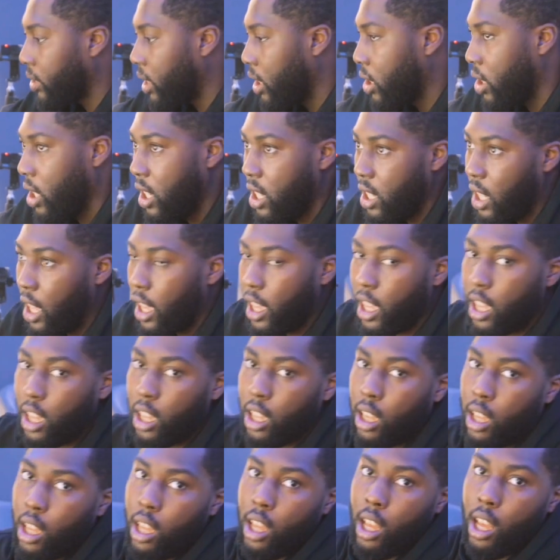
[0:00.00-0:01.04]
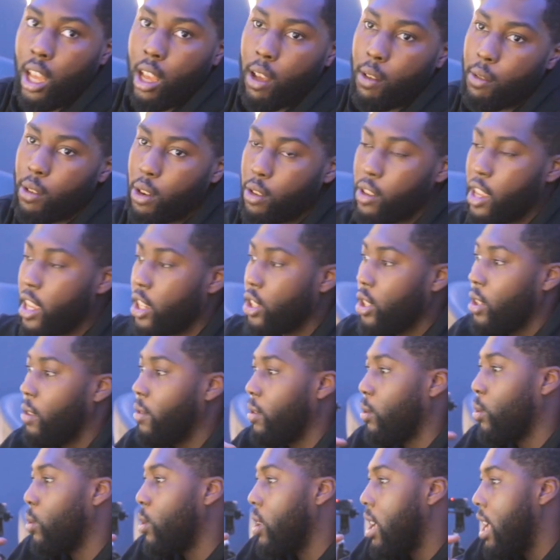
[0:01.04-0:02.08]
So it's like a variation of
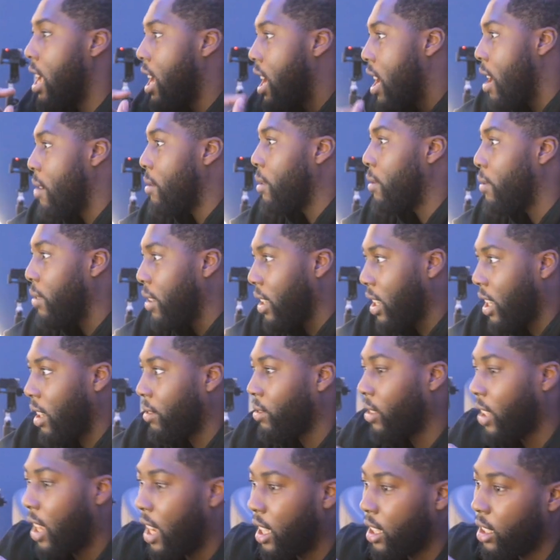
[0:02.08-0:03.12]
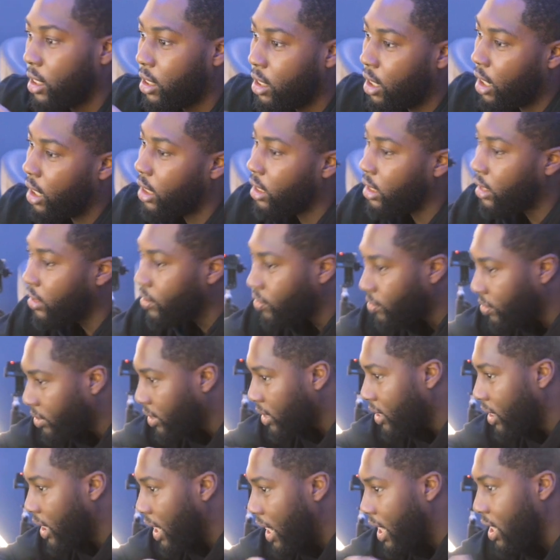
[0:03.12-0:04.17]
everything I've kind of done
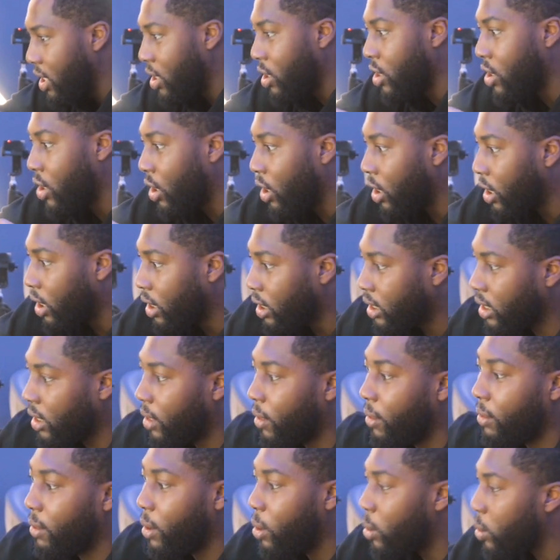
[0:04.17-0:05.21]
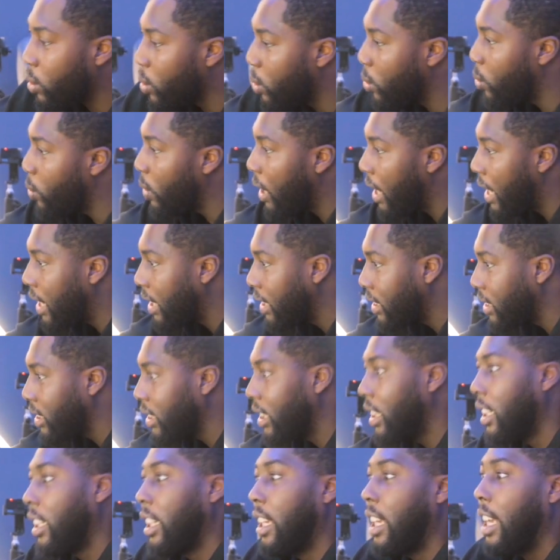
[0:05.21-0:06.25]
in the song, vocal wise
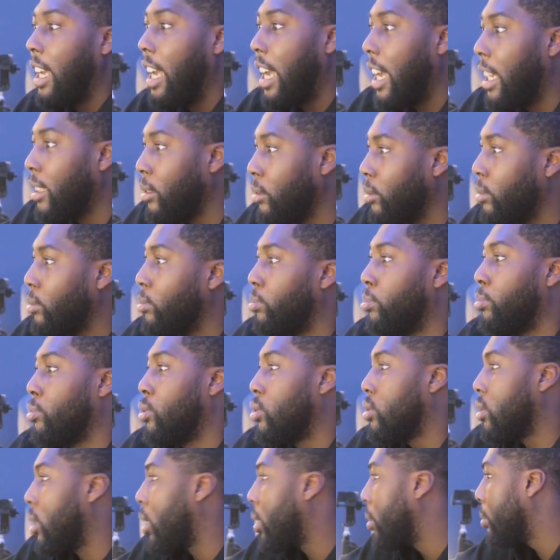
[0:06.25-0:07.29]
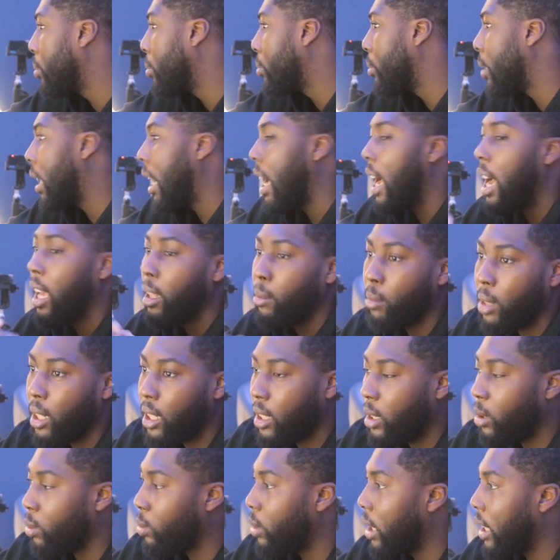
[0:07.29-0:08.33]
and drum and
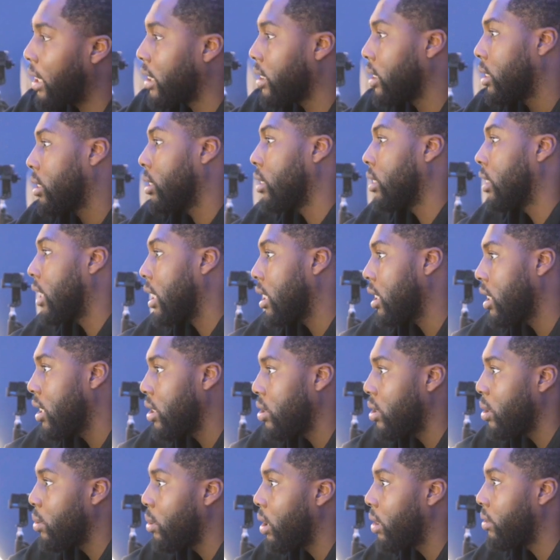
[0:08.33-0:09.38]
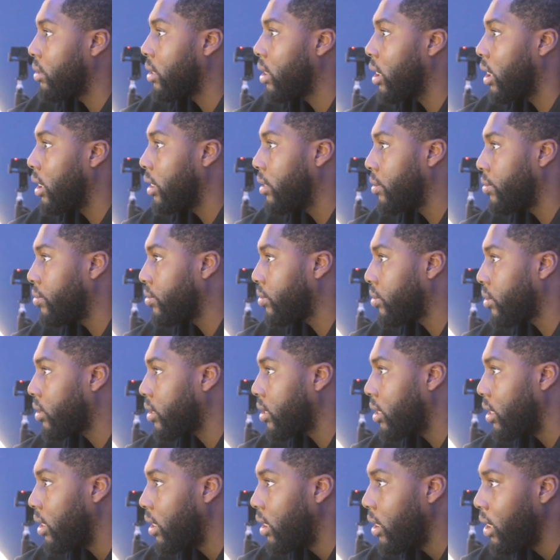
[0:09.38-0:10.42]
melody wise. So that's literally what I've done.
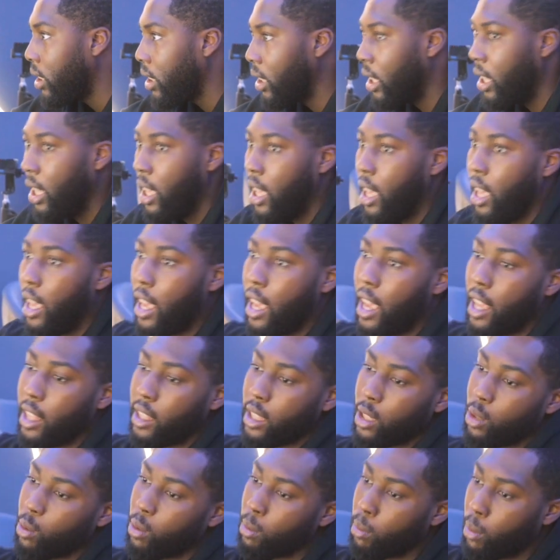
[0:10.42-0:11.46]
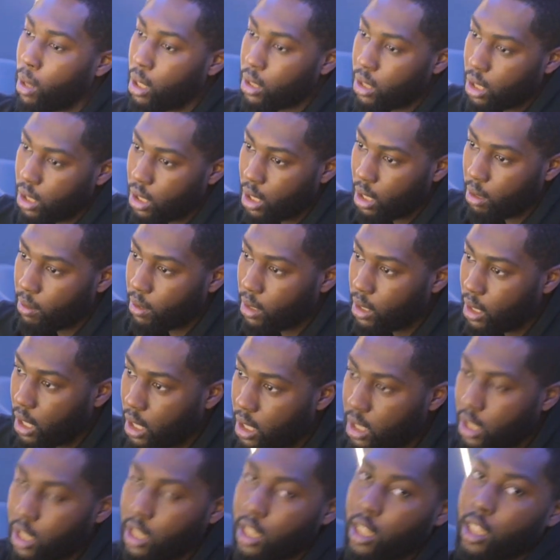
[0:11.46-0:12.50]
ends with MasterChef, and
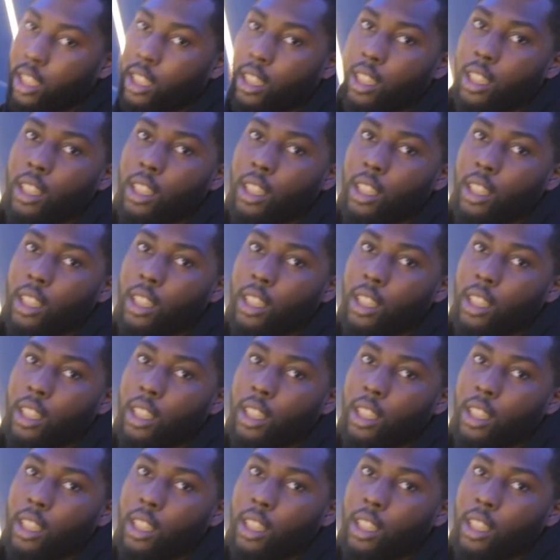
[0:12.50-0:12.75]
that's